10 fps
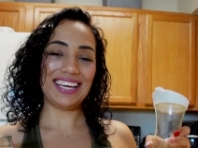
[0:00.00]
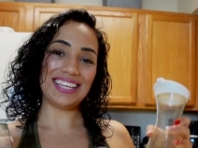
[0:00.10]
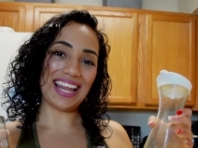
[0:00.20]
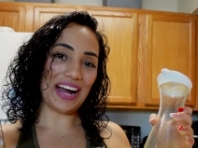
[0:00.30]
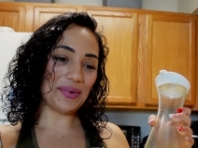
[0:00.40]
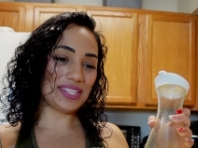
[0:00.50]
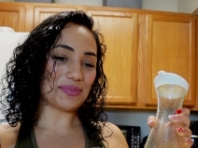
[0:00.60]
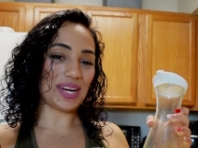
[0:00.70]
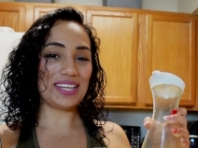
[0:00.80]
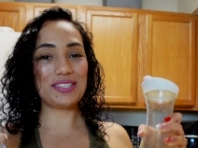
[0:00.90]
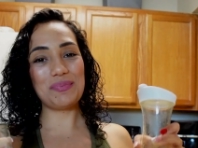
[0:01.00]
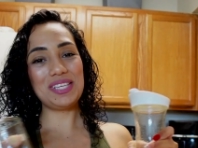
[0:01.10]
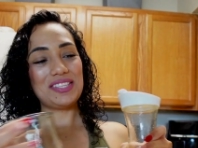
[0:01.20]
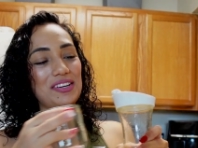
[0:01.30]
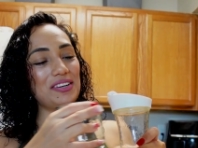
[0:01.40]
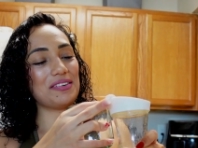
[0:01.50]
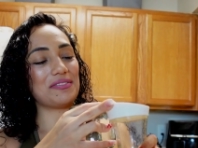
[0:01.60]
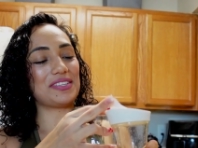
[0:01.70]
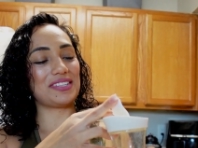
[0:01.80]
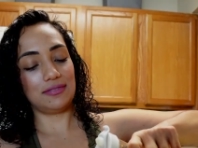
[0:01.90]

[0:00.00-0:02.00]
And now it's ready to be served.